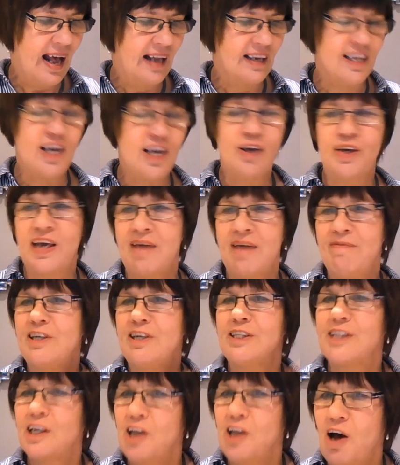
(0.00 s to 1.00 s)
you're giving
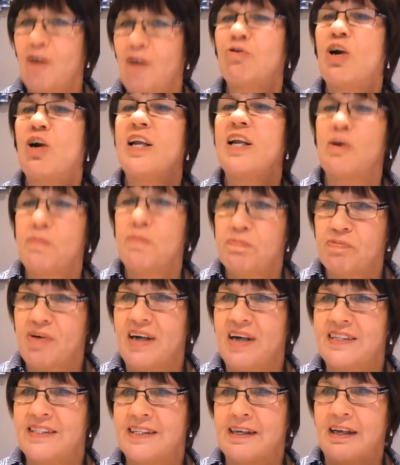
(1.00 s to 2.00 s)
us a lot of really good
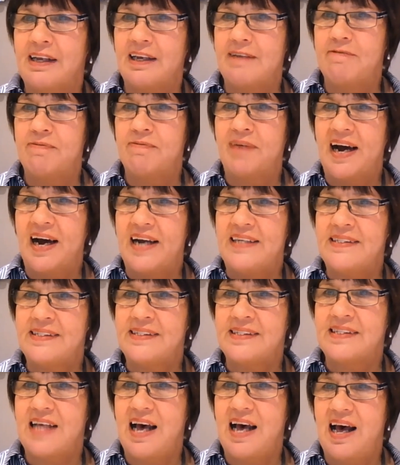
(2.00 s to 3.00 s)
practical
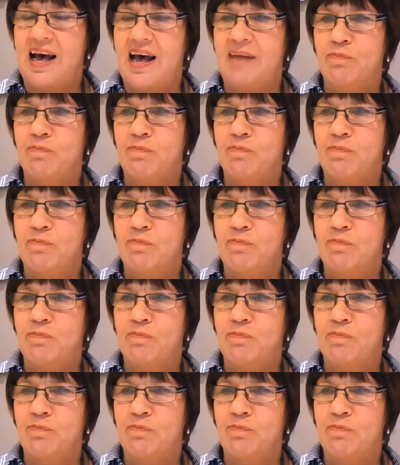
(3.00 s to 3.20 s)
advice there.